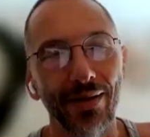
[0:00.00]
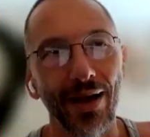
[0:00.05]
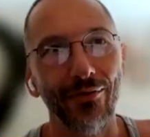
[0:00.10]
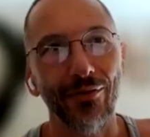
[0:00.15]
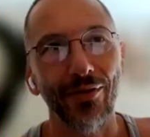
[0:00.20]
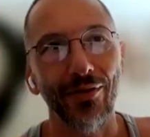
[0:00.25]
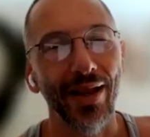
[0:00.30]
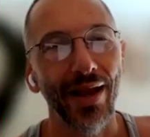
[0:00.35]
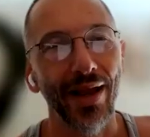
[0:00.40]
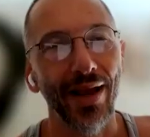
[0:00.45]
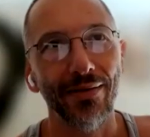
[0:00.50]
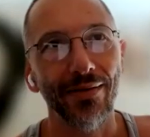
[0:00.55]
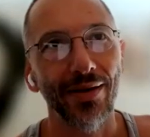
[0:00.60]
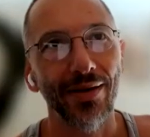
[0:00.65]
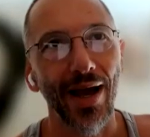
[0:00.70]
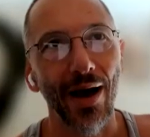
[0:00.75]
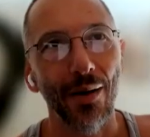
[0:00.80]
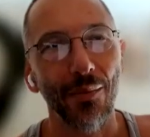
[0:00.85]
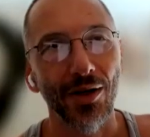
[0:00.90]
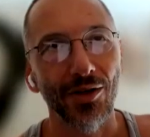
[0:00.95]
I forget
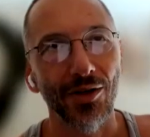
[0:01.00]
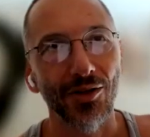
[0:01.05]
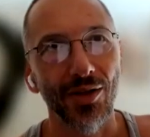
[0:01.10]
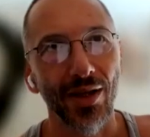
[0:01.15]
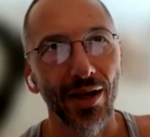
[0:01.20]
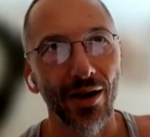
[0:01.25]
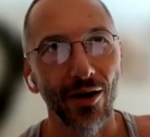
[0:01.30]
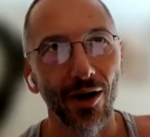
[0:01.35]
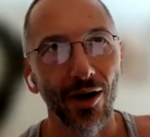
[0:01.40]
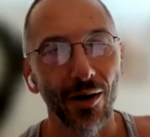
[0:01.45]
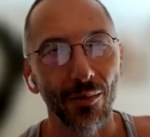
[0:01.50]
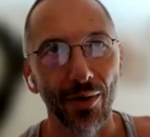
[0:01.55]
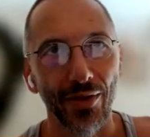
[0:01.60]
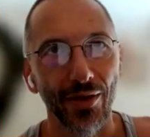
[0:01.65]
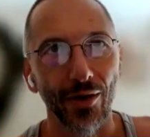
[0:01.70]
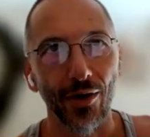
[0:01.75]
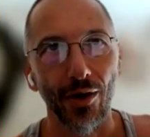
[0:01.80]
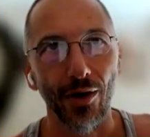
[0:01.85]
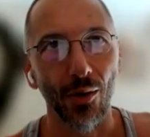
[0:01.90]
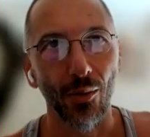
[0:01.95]
how much they are, but
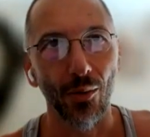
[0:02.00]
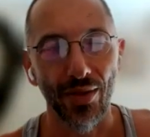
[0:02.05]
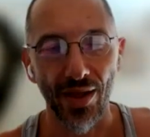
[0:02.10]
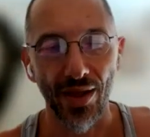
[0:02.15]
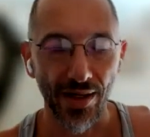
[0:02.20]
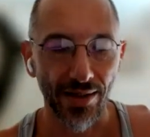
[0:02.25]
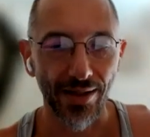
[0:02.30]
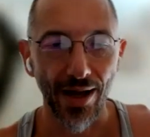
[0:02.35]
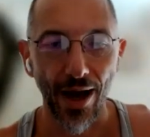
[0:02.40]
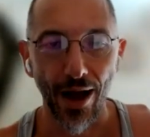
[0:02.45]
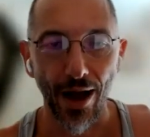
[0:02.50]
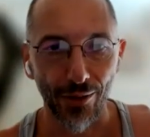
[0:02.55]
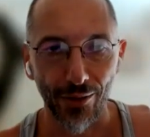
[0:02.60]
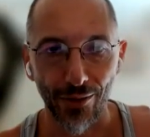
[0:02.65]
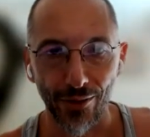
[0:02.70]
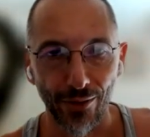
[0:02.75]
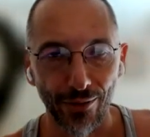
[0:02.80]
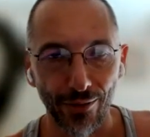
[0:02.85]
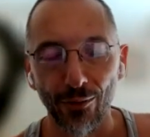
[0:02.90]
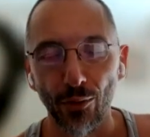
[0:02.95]
they're all within $1
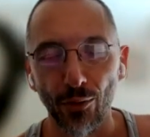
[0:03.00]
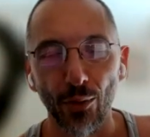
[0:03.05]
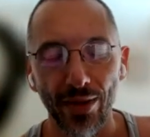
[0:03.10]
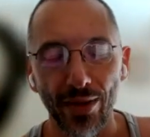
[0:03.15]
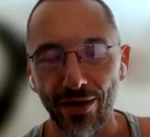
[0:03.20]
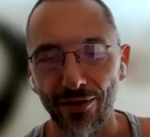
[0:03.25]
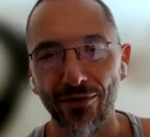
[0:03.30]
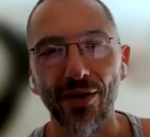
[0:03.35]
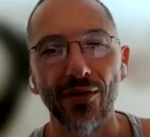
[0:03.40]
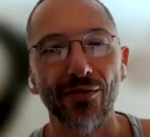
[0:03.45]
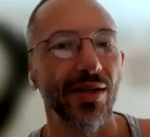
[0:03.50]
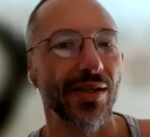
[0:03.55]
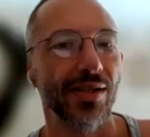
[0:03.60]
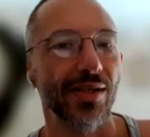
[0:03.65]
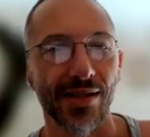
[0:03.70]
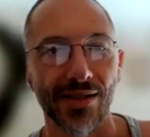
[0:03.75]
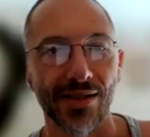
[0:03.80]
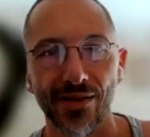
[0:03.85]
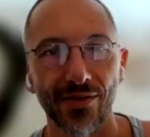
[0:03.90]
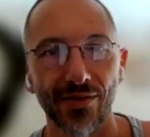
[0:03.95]
or within 50
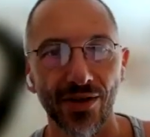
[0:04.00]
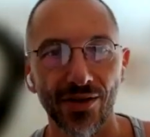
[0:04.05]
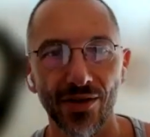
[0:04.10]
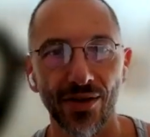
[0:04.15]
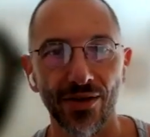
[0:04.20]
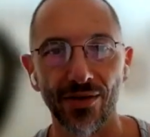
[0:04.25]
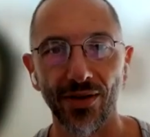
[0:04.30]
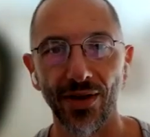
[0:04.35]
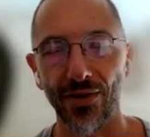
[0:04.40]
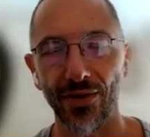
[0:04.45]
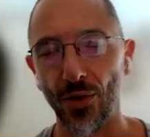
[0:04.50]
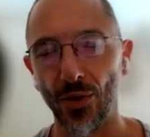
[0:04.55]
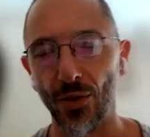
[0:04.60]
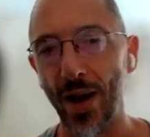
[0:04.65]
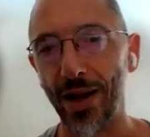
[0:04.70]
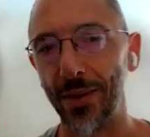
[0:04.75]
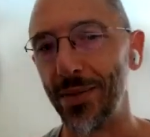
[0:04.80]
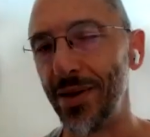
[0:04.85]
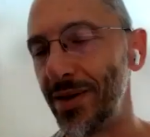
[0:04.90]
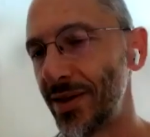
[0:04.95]
cents of each other. Like the
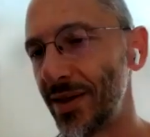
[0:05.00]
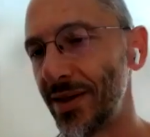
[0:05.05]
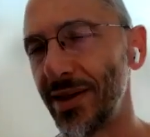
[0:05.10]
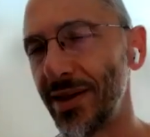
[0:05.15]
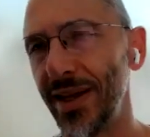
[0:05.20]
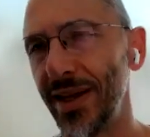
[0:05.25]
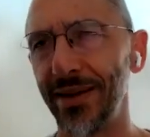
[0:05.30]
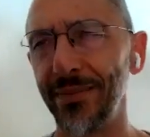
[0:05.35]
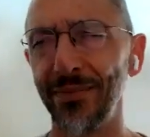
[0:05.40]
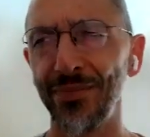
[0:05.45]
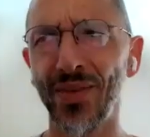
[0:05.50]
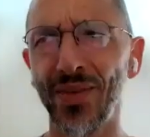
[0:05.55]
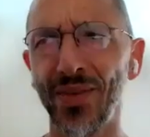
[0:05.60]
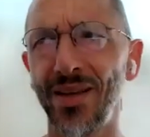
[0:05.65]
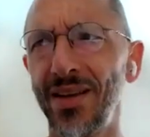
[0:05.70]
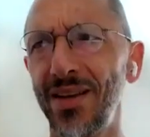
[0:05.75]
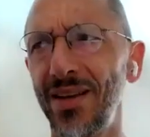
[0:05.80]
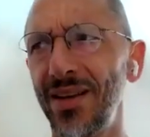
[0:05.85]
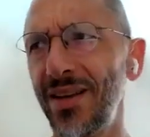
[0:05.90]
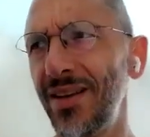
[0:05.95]
Wegmans is like
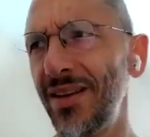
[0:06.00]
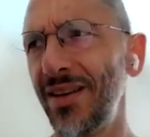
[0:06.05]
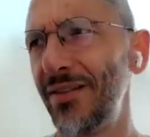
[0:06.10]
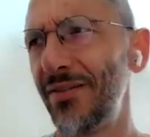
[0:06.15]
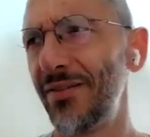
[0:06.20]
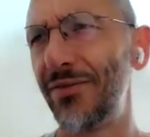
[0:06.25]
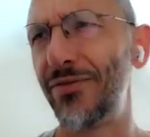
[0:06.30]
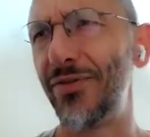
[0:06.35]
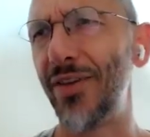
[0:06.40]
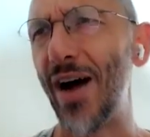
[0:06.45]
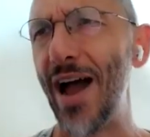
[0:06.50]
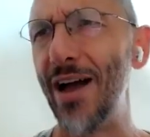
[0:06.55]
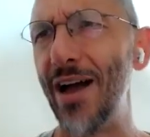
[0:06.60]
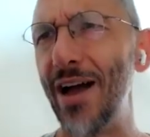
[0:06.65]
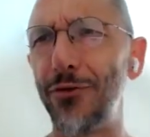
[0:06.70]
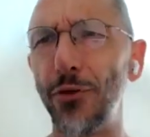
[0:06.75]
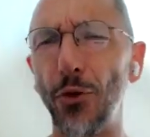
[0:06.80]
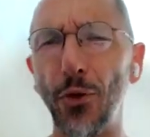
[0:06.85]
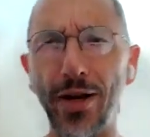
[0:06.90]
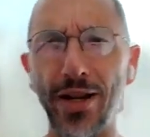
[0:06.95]

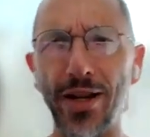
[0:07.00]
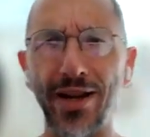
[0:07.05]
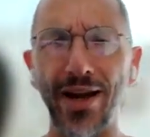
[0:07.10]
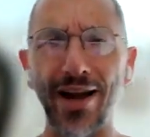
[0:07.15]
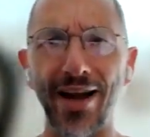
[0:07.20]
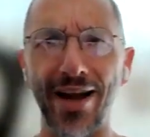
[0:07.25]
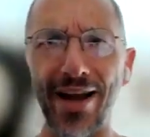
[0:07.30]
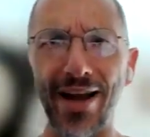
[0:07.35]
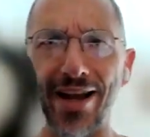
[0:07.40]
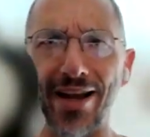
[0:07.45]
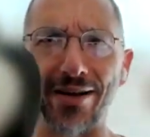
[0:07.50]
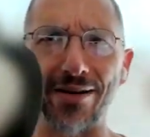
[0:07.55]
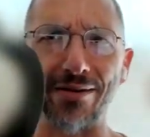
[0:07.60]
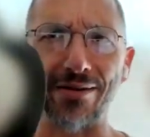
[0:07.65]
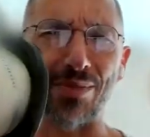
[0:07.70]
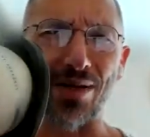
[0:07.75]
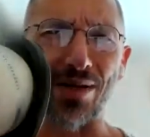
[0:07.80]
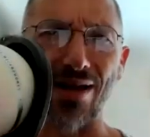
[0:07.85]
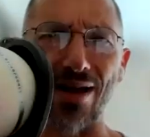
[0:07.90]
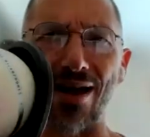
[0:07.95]
$5.49,
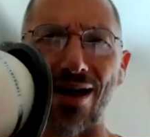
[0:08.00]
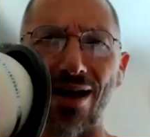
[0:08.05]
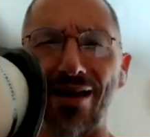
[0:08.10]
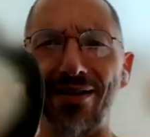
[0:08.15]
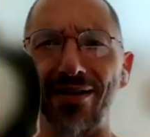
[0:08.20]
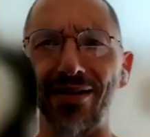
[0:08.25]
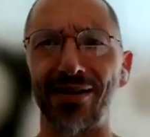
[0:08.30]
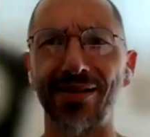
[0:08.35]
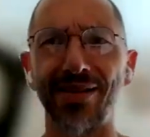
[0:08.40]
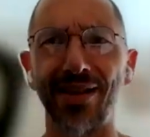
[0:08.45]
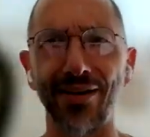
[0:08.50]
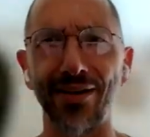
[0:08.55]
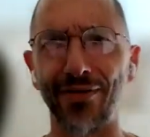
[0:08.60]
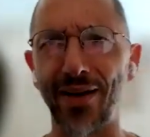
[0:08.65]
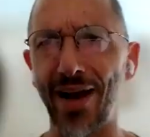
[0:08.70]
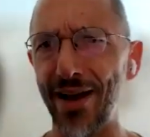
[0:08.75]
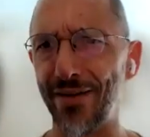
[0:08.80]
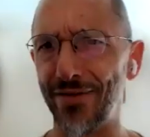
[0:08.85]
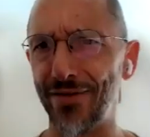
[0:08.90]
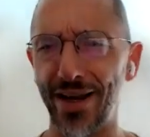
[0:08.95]
Beyond is like
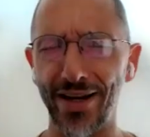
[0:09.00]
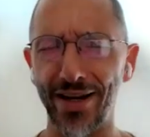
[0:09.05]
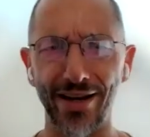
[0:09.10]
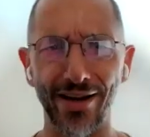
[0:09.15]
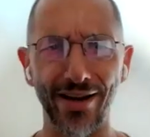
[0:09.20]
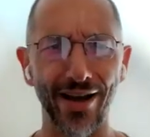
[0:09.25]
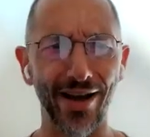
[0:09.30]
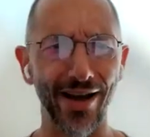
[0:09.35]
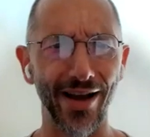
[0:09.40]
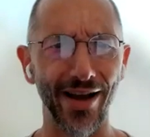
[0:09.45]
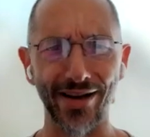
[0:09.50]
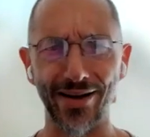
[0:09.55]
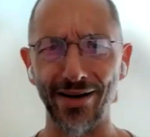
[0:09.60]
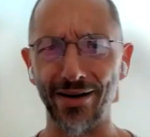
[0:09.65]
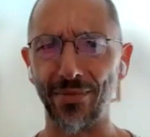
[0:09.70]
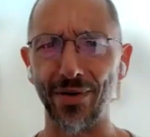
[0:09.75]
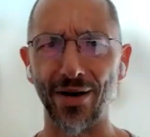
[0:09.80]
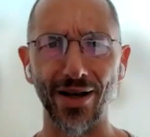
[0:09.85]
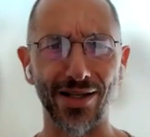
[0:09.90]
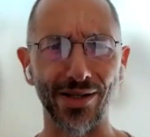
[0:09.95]
$5.99, and
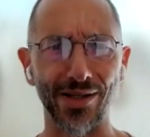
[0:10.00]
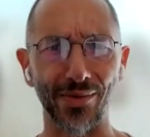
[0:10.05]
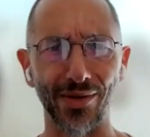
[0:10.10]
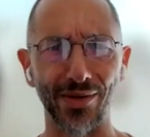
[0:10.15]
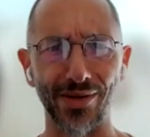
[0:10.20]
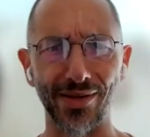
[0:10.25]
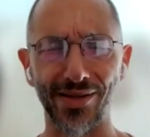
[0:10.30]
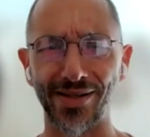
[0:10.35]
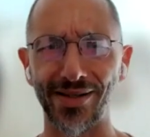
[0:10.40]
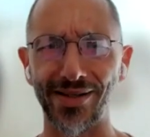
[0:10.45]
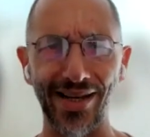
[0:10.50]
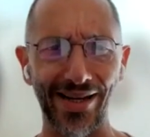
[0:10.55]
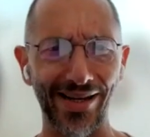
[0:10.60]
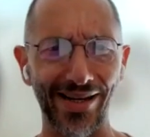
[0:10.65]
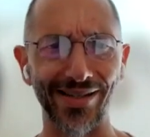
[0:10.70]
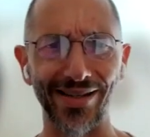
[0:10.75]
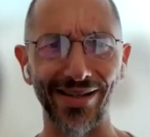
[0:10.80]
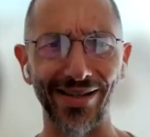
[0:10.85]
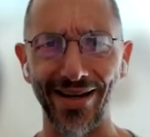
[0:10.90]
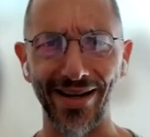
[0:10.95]
Impossible is
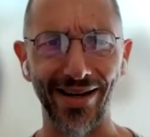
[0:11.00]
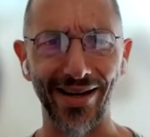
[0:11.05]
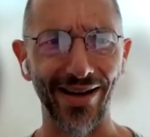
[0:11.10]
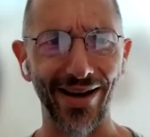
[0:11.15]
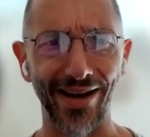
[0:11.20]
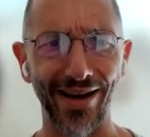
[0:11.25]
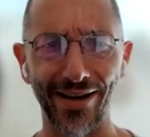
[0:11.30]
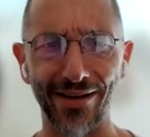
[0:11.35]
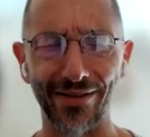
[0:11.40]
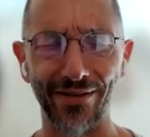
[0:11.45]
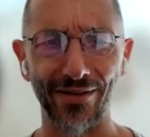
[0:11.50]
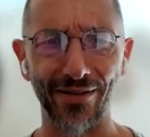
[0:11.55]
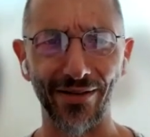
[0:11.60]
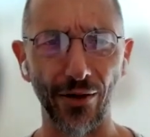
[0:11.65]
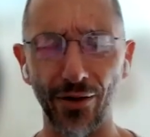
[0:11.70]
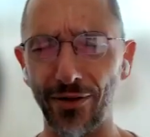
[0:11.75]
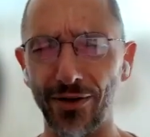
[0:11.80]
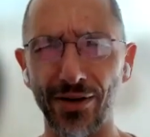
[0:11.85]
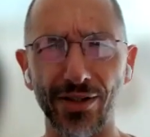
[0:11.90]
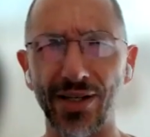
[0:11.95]
$6.99
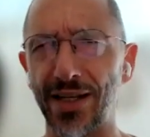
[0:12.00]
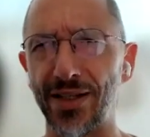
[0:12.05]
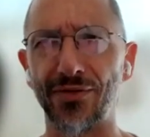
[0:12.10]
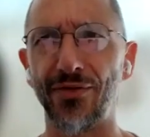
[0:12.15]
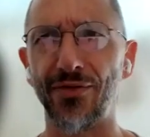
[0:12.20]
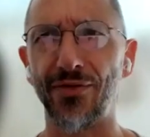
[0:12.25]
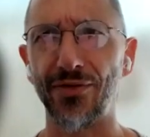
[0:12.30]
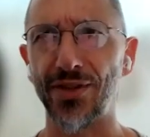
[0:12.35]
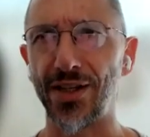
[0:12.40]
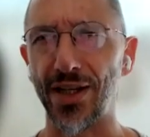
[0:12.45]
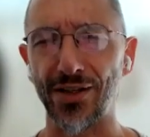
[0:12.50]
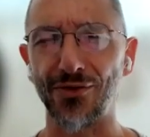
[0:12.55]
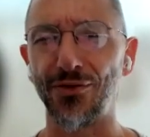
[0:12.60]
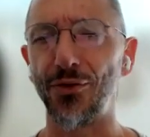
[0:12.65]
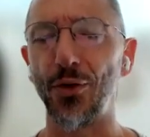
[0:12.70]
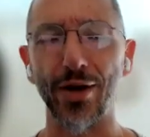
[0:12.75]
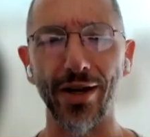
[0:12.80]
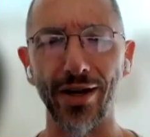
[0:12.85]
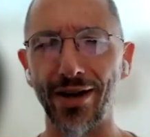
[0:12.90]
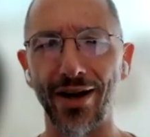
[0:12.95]
or
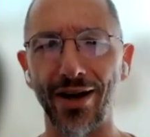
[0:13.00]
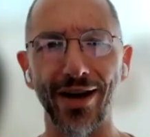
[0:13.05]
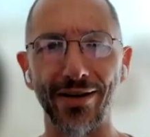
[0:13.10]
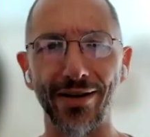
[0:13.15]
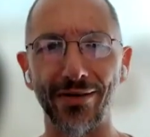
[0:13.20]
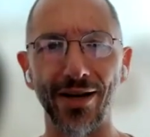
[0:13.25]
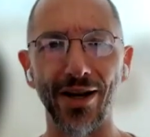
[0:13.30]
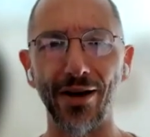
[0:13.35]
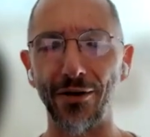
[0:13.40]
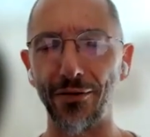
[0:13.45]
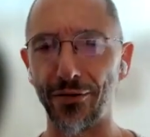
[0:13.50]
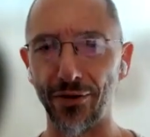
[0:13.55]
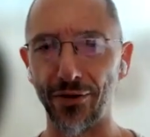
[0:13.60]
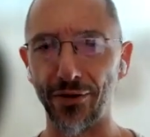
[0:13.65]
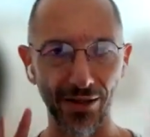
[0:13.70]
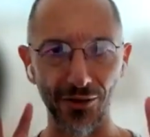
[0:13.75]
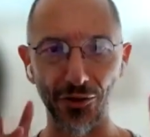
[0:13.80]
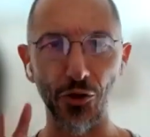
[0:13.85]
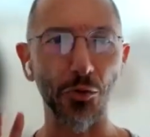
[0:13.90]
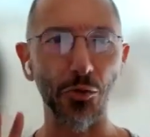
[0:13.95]
$6.49, for
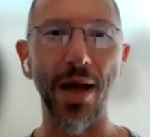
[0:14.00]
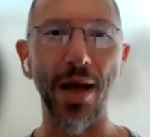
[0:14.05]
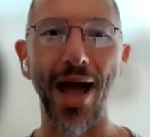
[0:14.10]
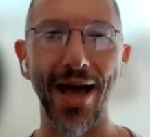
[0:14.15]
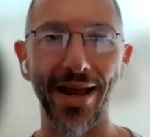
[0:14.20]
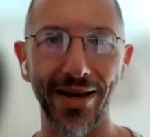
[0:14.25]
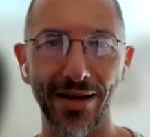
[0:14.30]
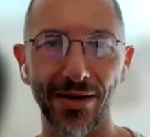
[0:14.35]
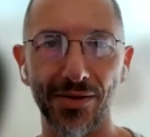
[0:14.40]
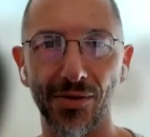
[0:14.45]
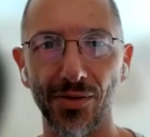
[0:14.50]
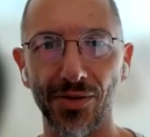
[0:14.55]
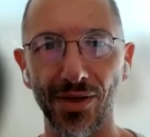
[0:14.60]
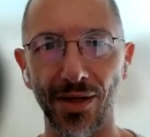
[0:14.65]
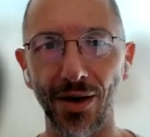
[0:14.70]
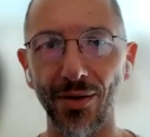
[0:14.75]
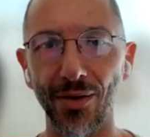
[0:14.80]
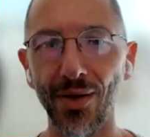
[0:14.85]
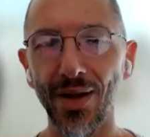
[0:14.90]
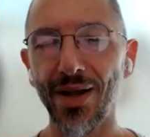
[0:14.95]
like 2 patties or
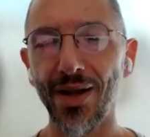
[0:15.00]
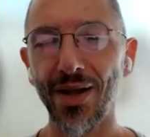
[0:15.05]
so.